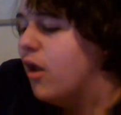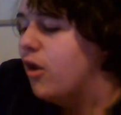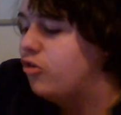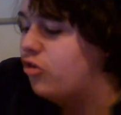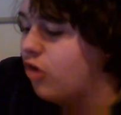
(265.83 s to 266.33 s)

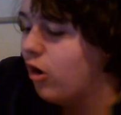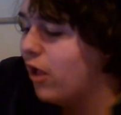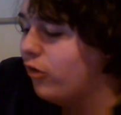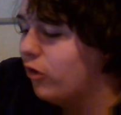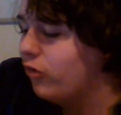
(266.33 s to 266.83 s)

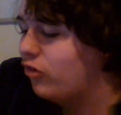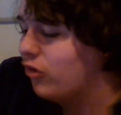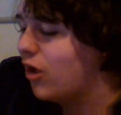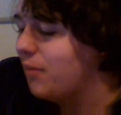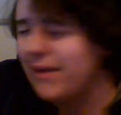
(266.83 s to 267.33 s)
Darnell Nurse
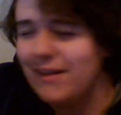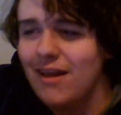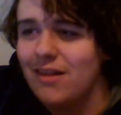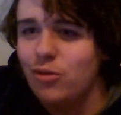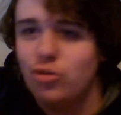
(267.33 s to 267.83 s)
took on
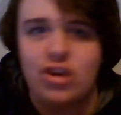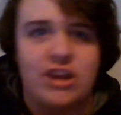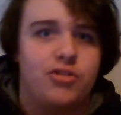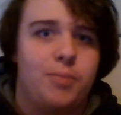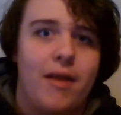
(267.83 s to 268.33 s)
Milan
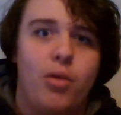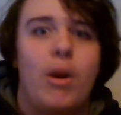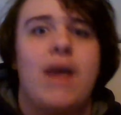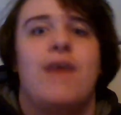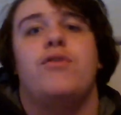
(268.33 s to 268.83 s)
Lucic. By the
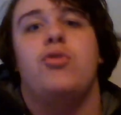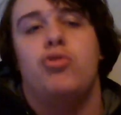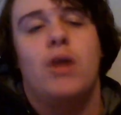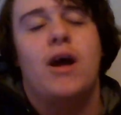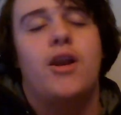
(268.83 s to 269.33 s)
way, if you
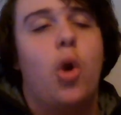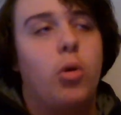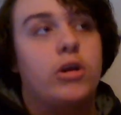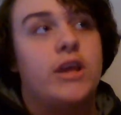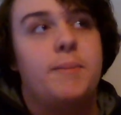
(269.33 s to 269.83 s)
do not know,
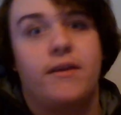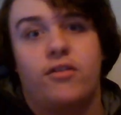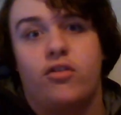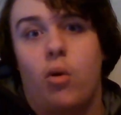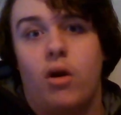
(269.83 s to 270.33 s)
we're keeping
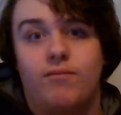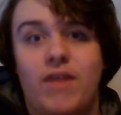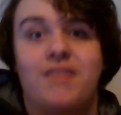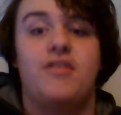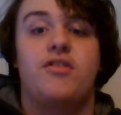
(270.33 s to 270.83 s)
score on
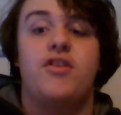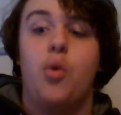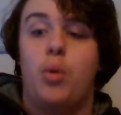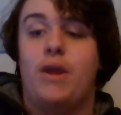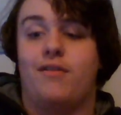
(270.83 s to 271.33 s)
fights this year.
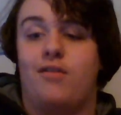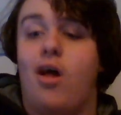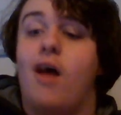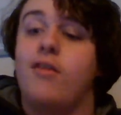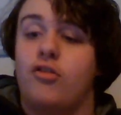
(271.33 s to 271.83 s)
Wins,
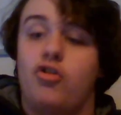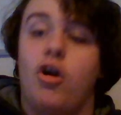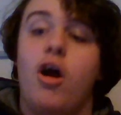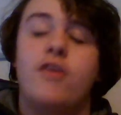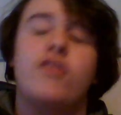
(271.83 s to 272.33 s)
losses,
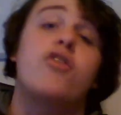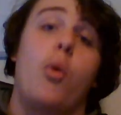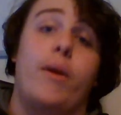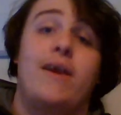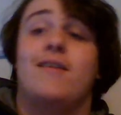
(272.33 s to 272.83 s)
draws.
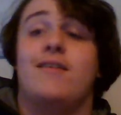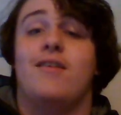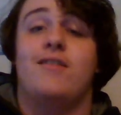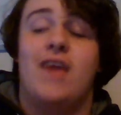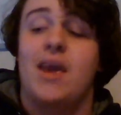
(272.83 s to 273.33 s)
Going into
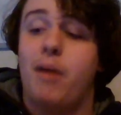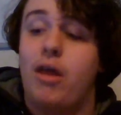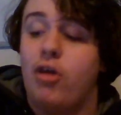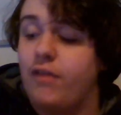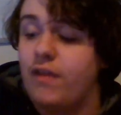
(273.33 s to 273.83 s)
this game, I
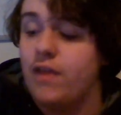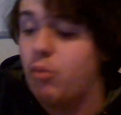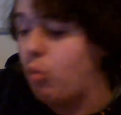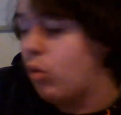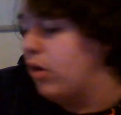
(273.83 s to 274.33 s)
thought that they
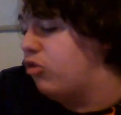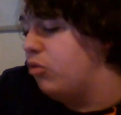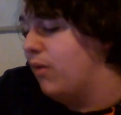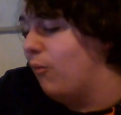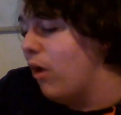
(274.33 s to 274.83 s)
were
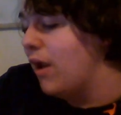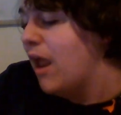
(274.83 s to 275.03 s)
1-2-1.